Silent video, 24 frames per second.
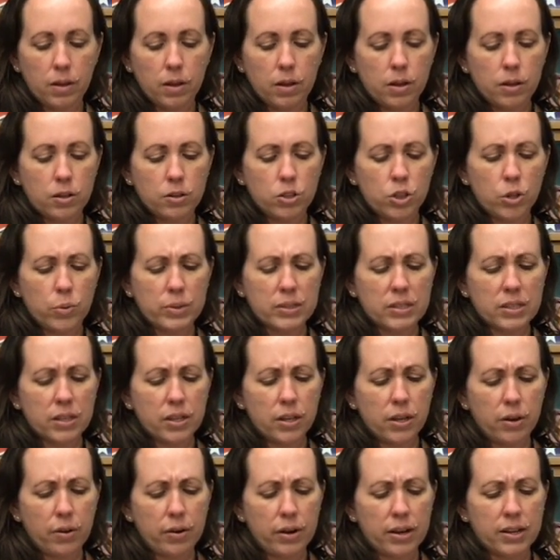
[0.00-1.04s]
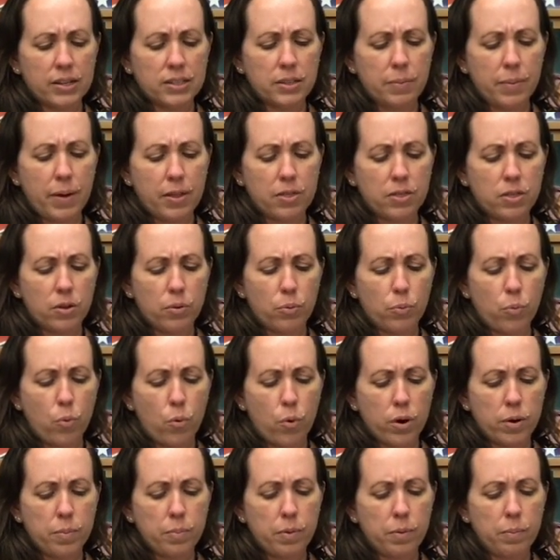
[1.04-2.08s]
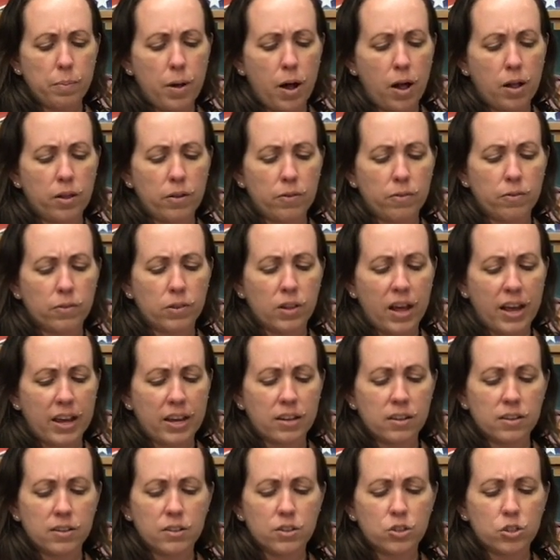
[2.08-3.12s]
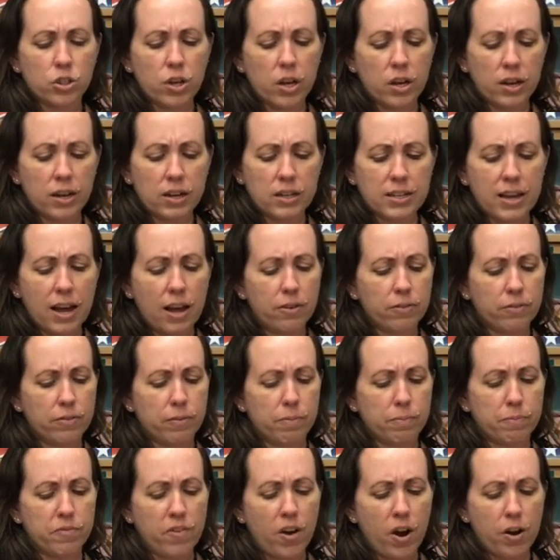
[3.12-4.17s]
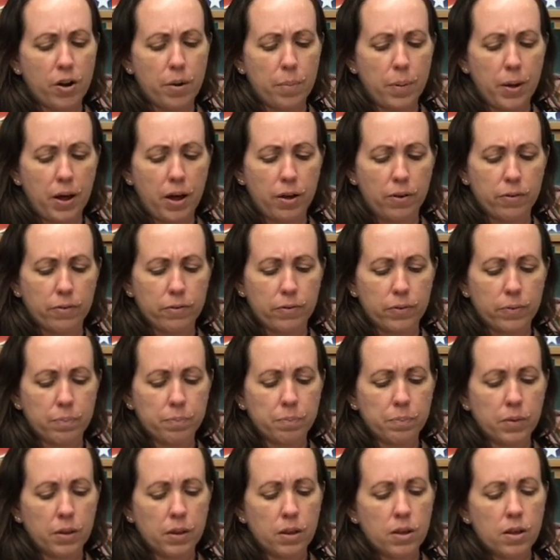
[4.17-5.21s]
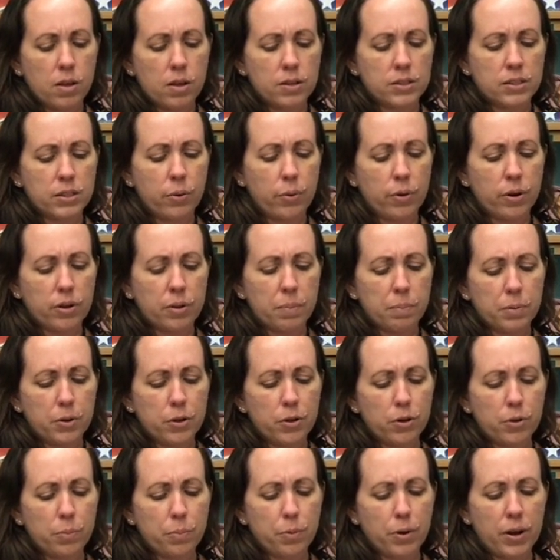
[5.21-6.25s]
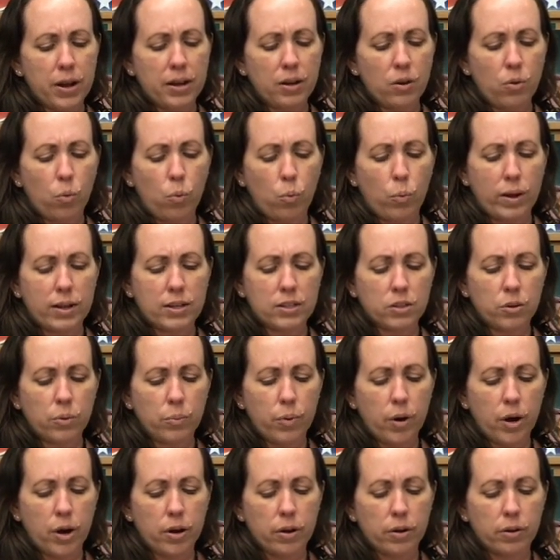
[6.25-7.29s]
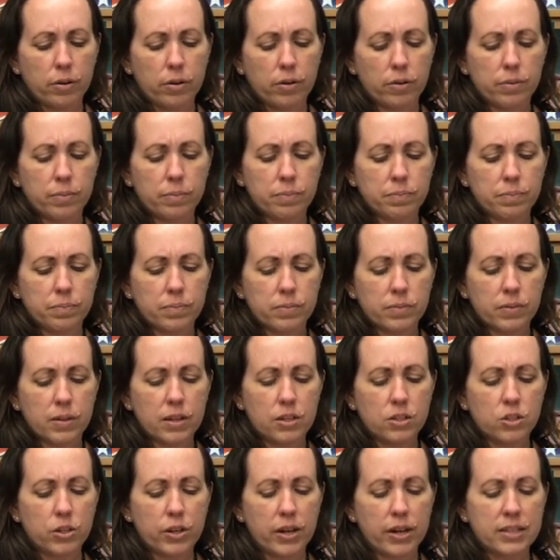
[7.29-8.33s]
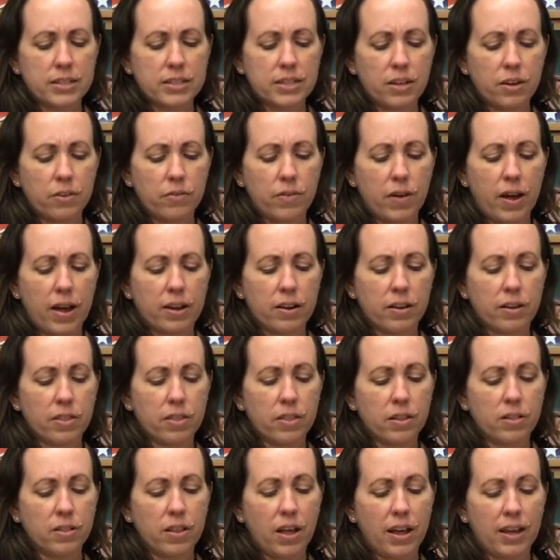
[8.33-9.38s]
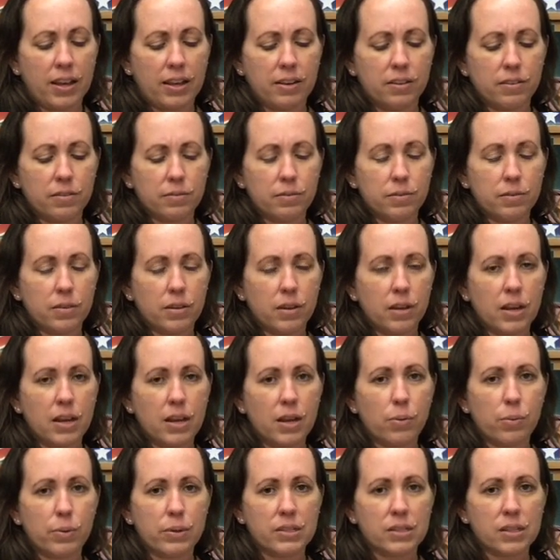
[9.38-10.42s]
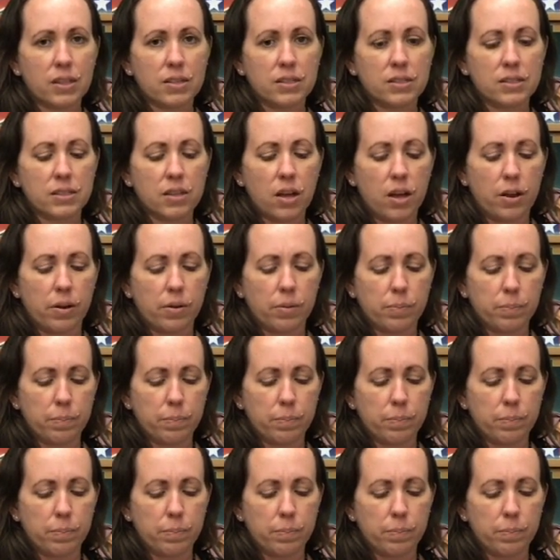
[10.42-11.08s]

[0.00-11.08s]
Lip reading: She was curious about the warm ball of light shining down from far above. So her computer brain went to work, and she identified the light. It was the sun.